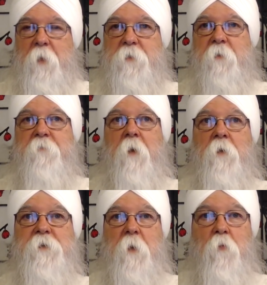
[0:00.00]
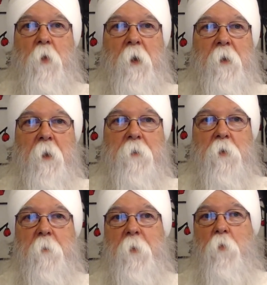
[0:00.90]
because they vary somewhat and they're
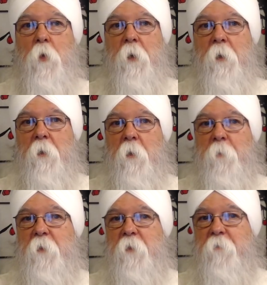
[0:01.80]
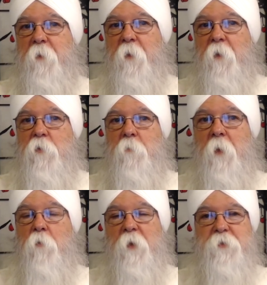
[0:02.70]
going to be worded a little bit differently, and you
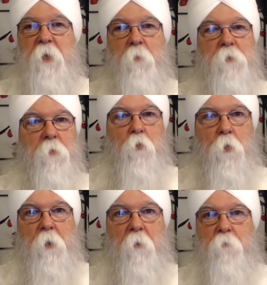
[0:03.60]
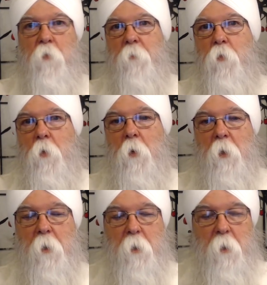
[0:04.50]
may resonate with the wording of one more
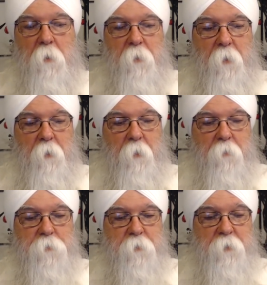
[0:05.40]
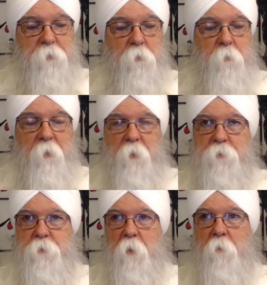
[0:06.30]
than another. So that's a good way to get
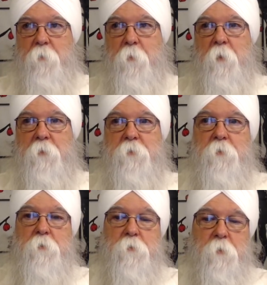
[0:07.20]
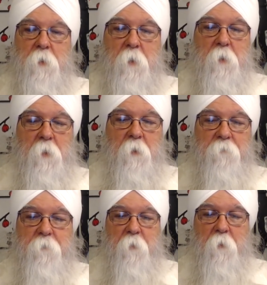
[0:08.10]
started with your constitution.
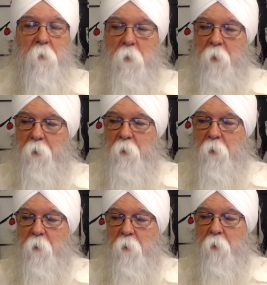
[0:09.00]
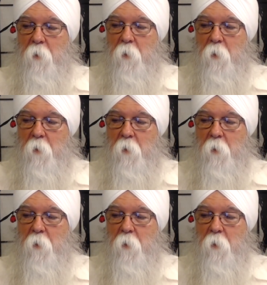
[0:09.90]
If there are any